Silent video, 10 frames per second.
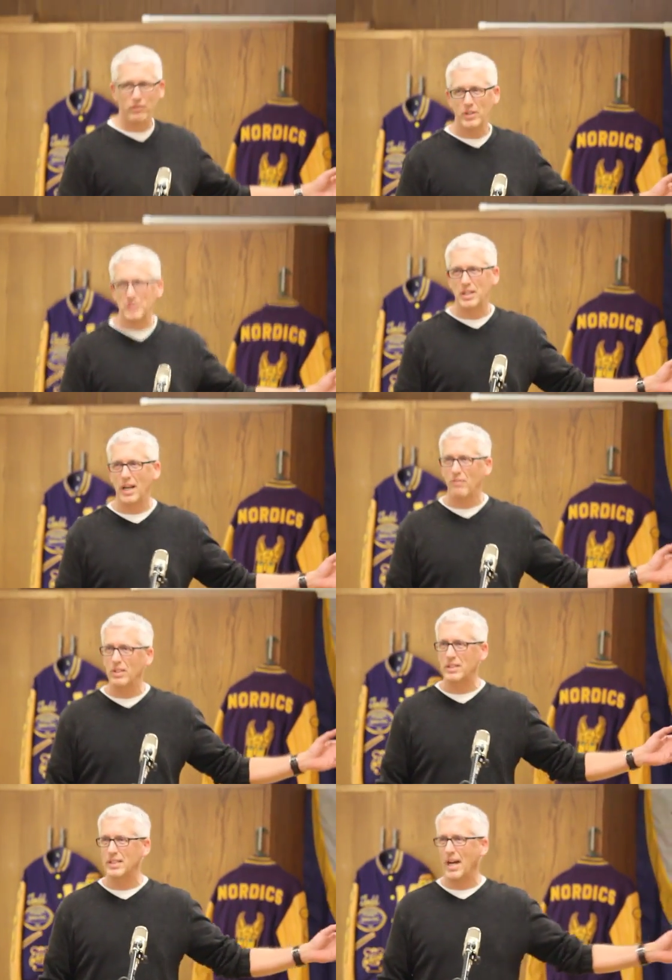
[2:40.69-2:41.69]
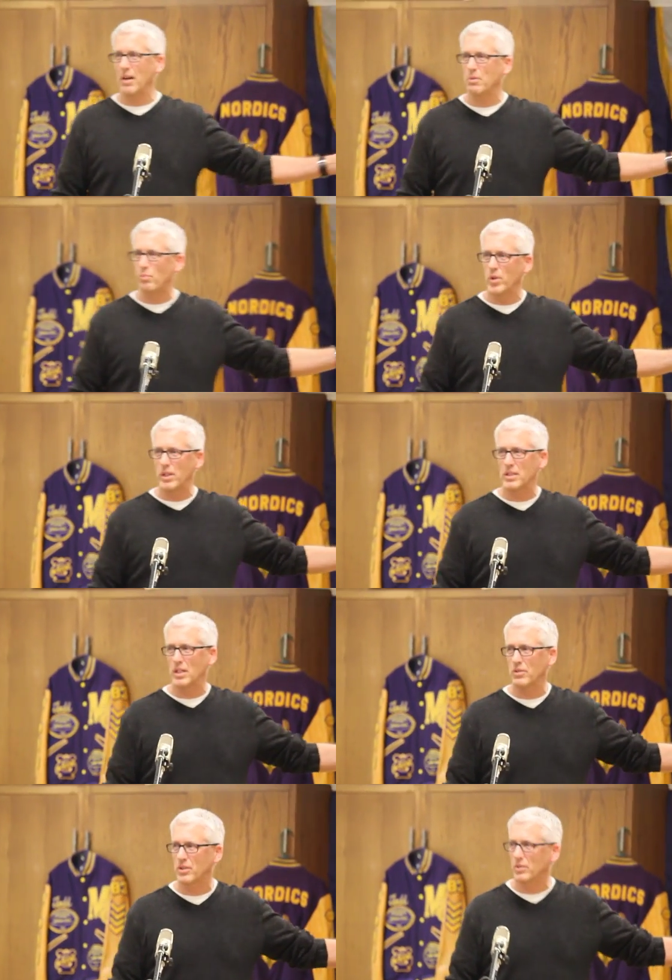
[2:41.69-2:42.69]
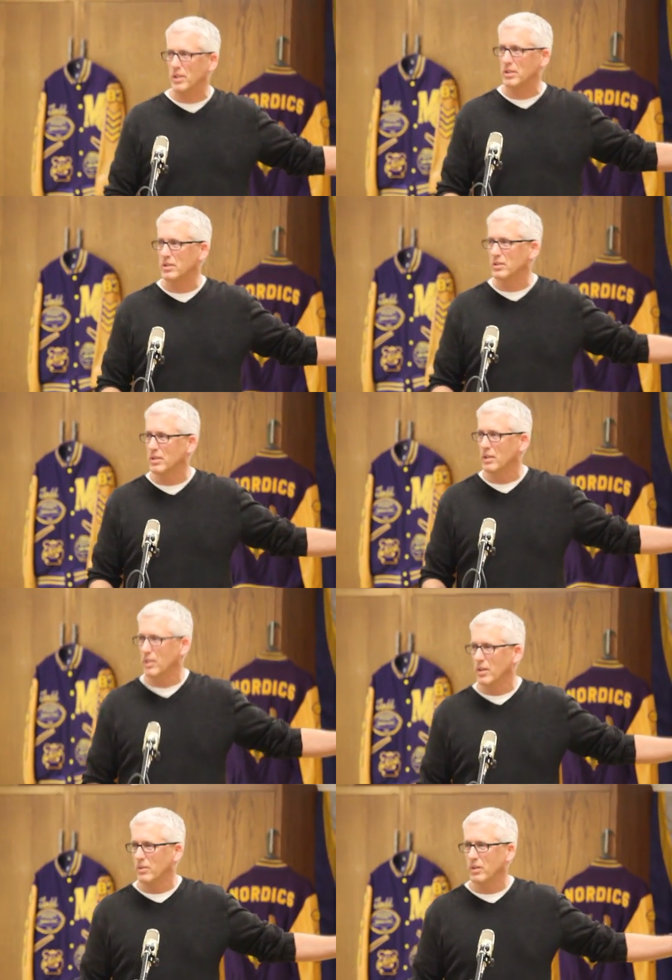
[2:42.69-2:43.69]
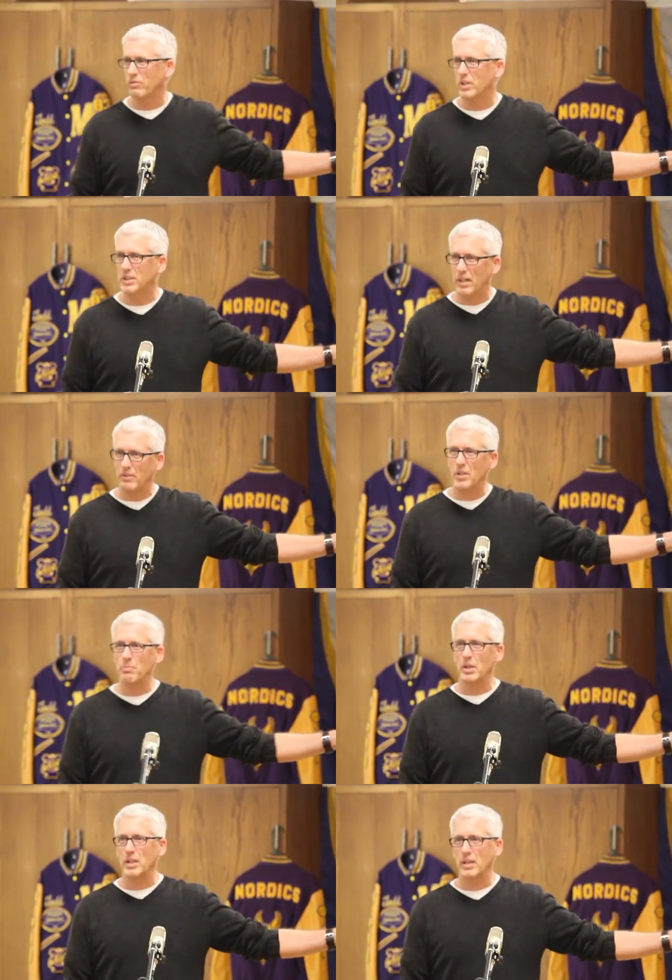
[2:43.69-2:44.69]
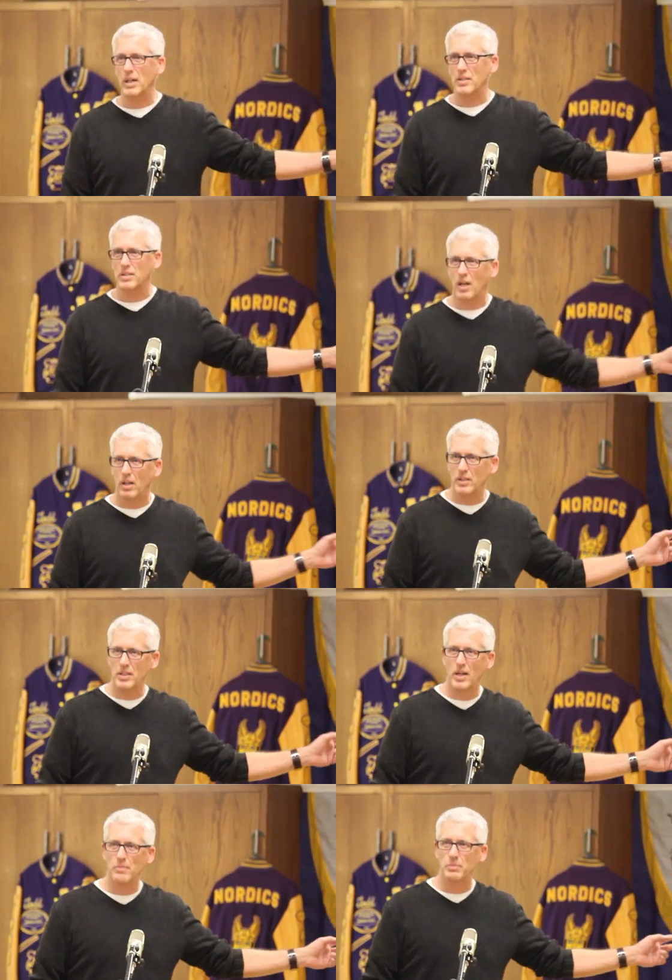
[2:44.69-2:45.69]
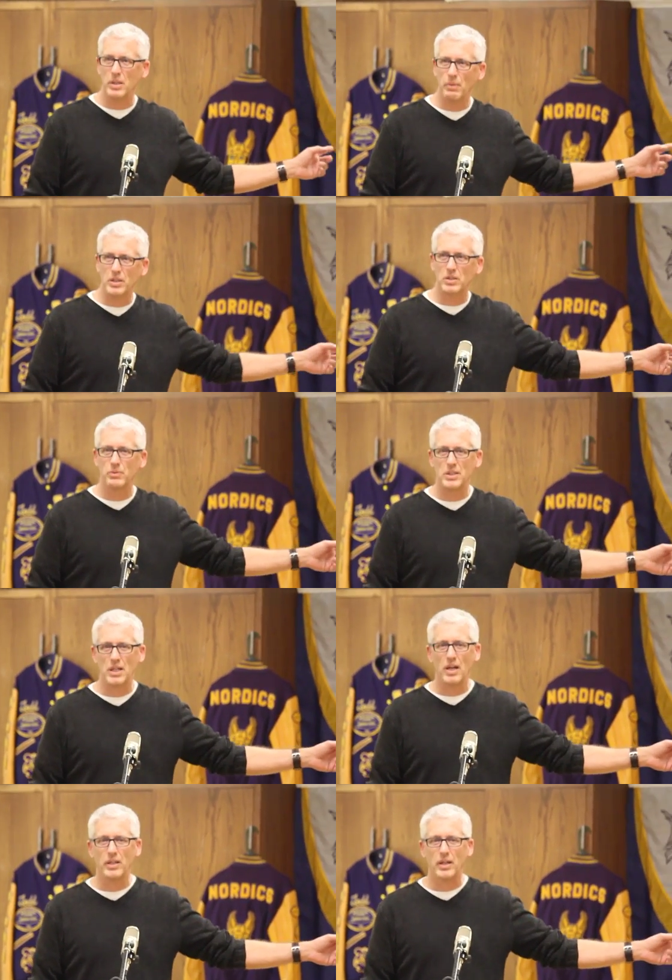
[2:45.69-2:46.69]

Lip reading: furnished Dad would point this out to us. We furnished everything but the guts all the time. He made sure we saw